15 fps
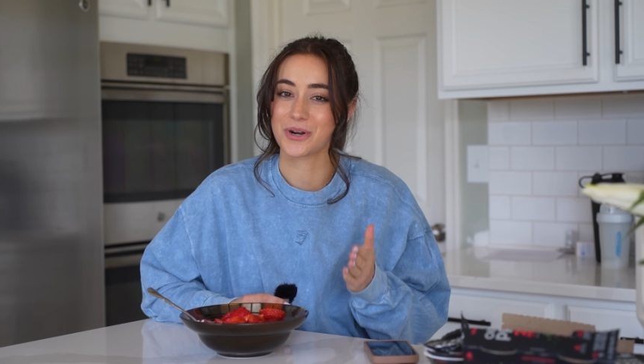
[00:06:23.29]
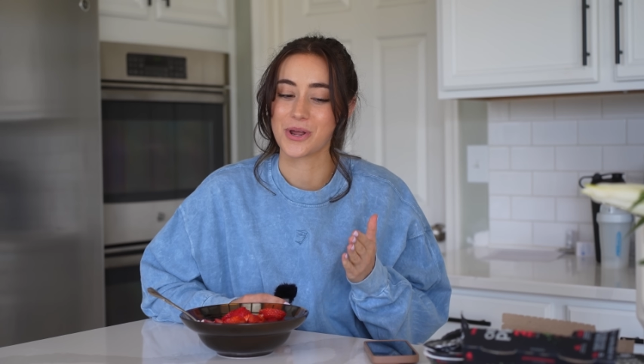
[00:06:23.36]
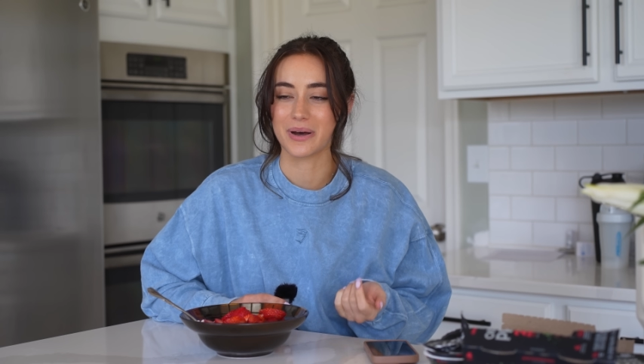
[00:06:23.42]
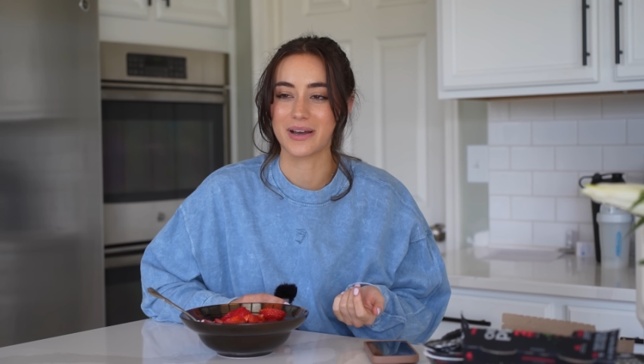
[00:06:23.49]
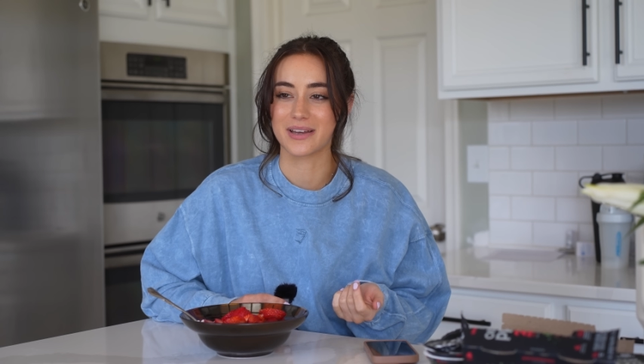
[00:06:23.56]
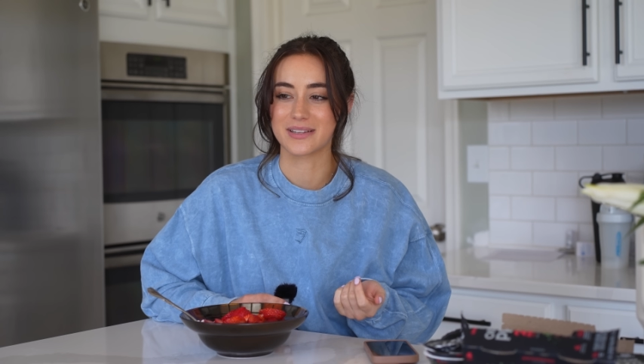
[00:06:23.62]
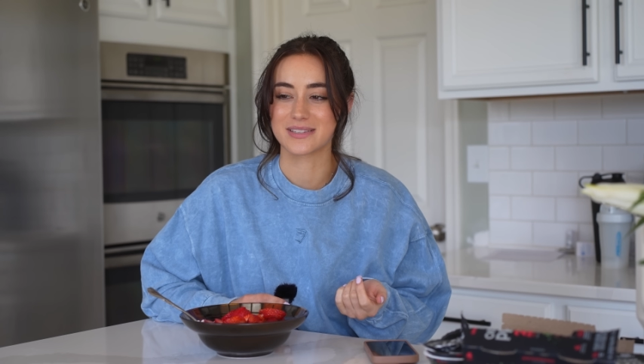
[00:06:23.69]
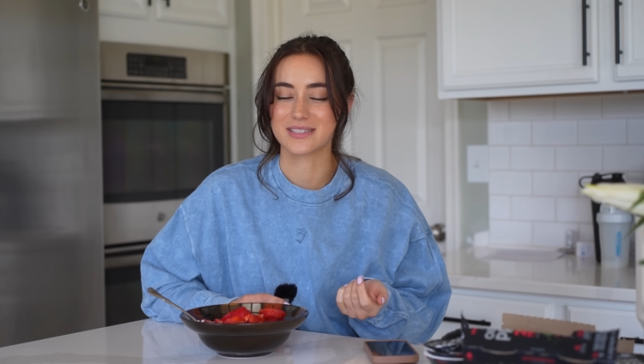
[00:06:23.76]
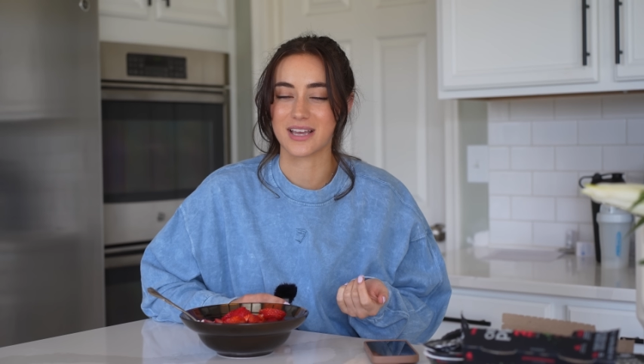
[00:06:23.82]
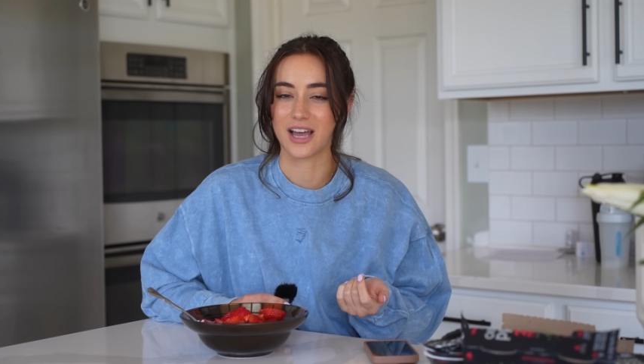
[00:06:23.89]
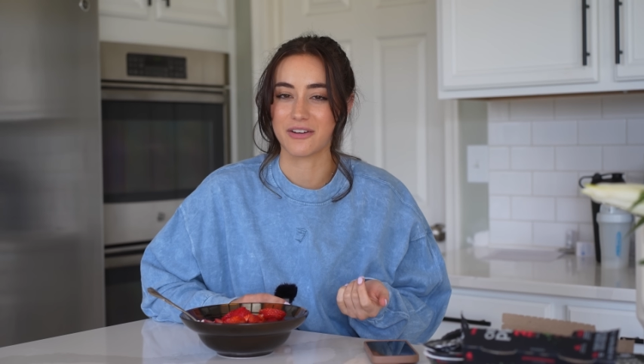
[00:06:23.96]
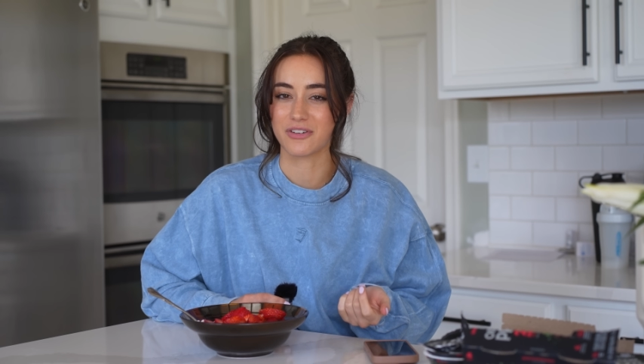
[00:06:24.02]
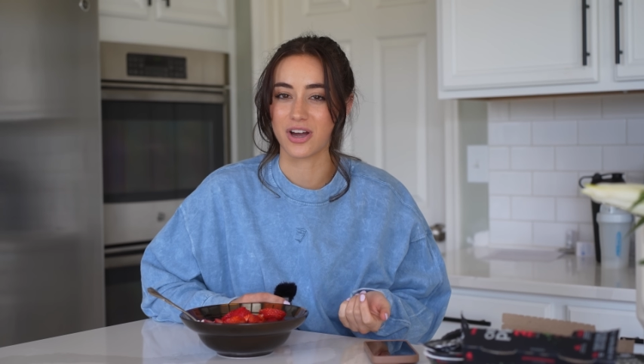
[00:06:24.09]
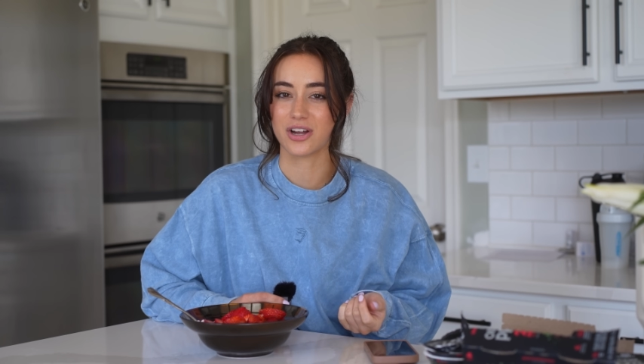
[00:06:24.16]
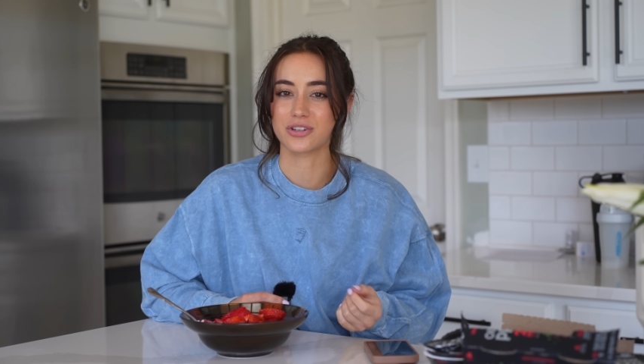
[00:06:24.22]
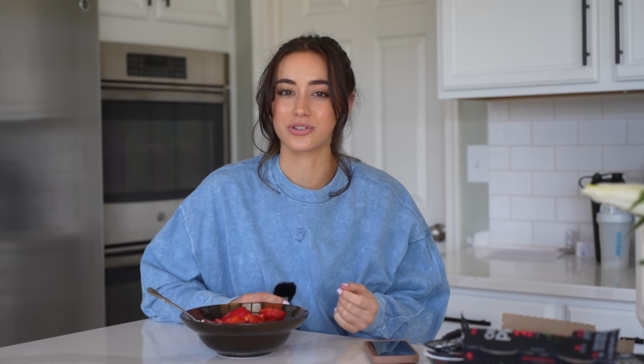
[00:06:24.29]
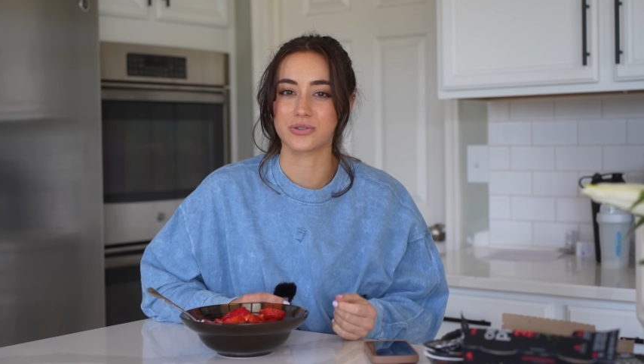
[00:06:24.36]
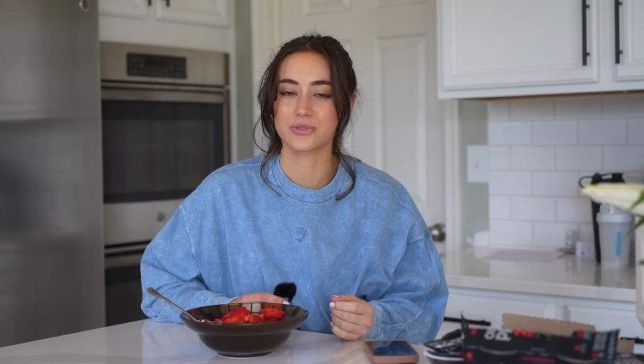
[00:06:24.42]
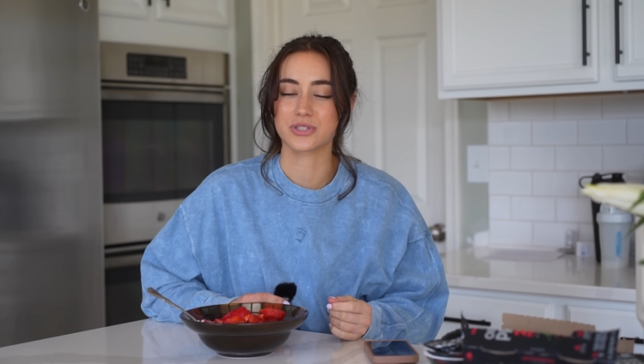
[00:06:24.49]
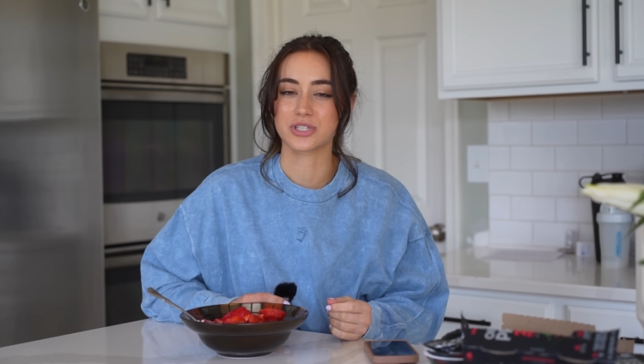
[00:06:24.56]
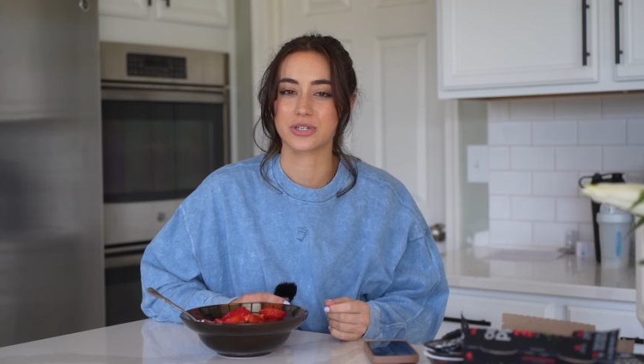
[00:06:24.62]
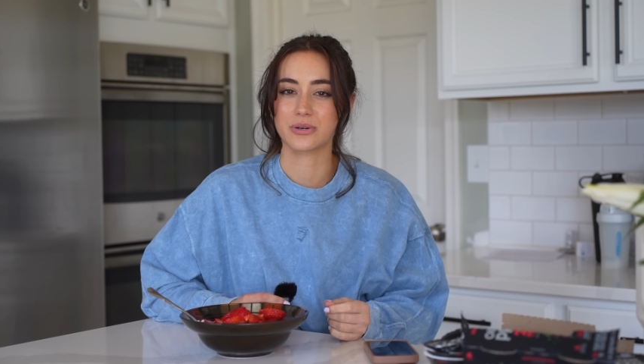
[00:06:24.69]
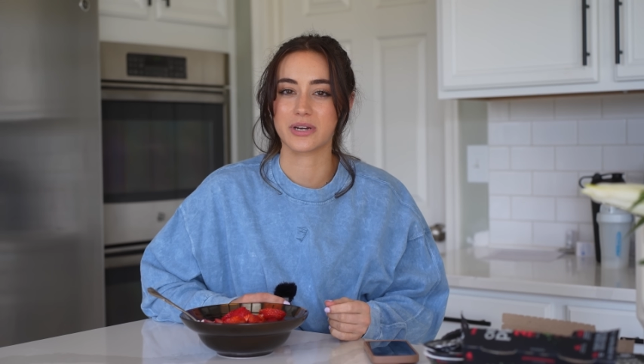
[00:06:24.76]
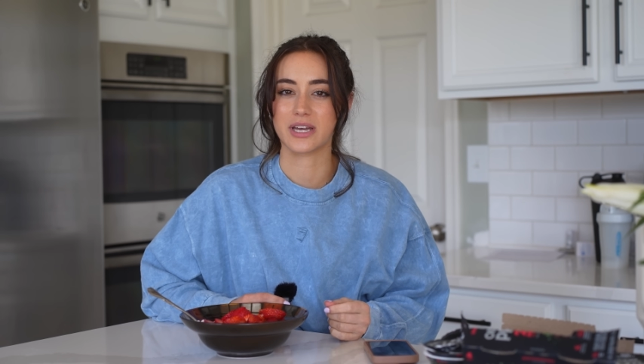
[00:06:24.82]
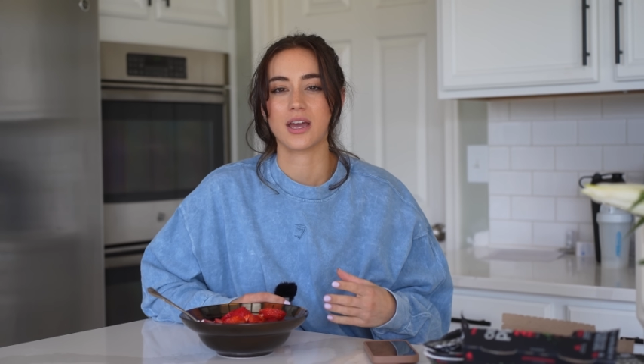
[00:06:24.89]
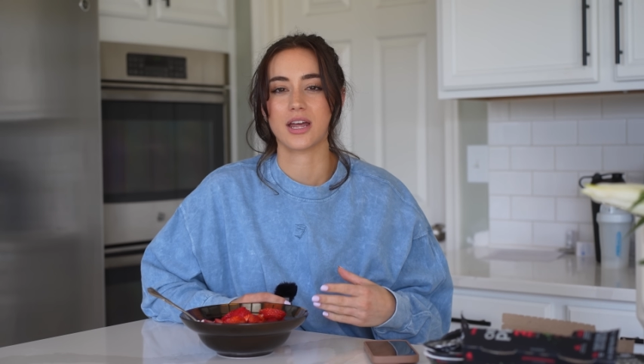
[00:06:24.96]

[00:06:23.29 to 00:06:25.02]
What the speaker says: but I've gotten used to it,